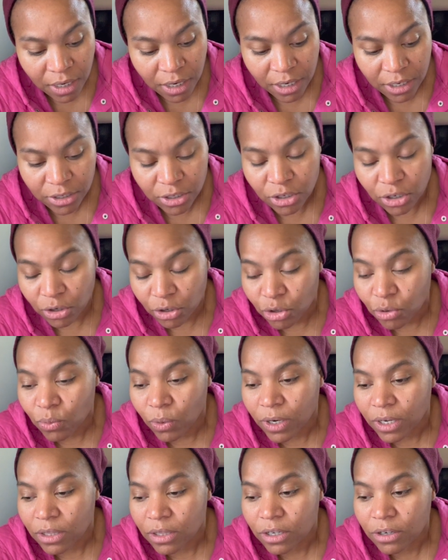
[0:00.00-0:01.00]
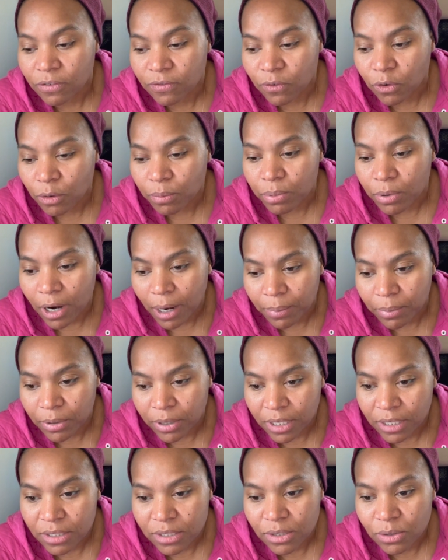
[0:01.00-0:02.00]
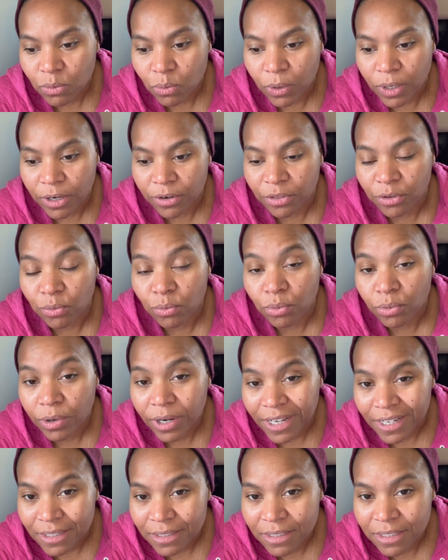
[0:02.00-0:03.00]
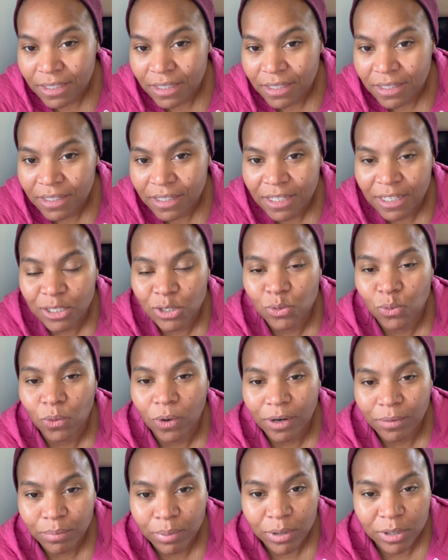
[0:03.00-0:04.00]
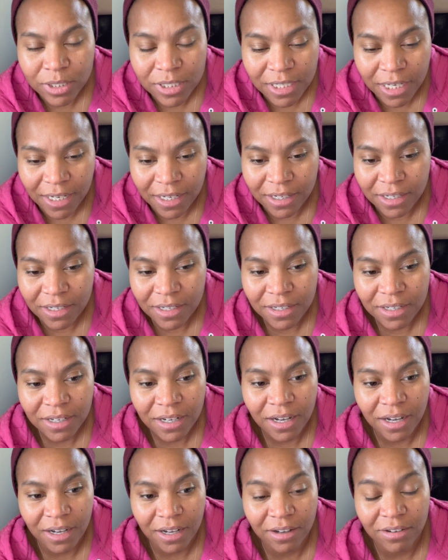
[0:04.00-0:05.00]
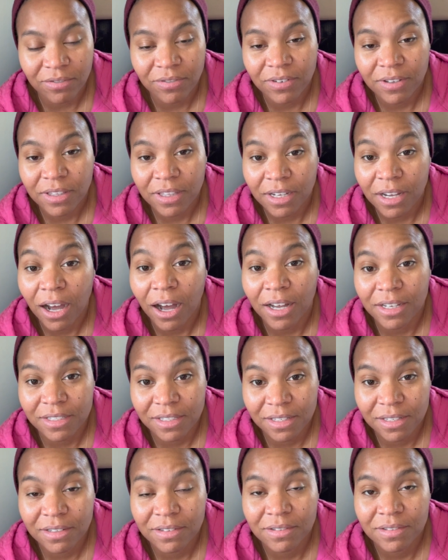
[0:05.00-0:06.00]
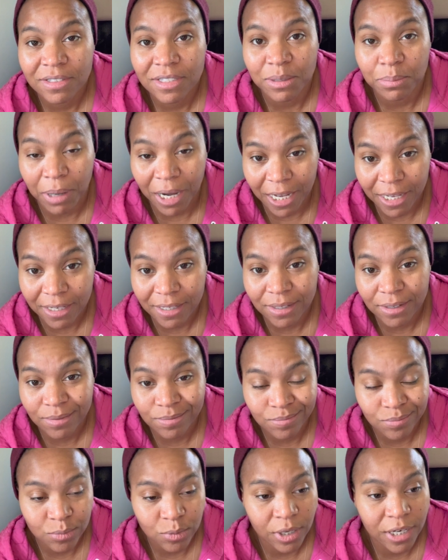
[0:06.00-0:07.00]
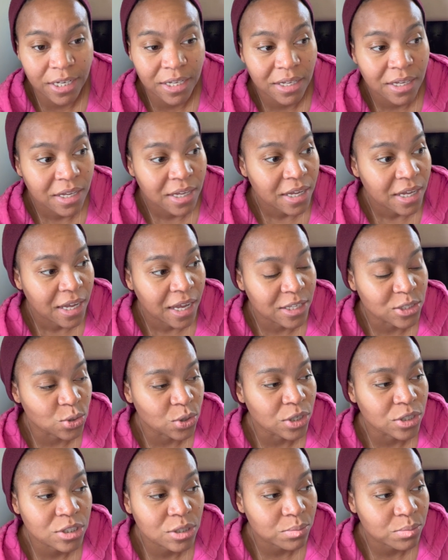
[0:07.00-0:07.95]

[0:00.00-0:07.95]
you want to look for properties where the rent is 1% of the cost to buy it, right? And so here's the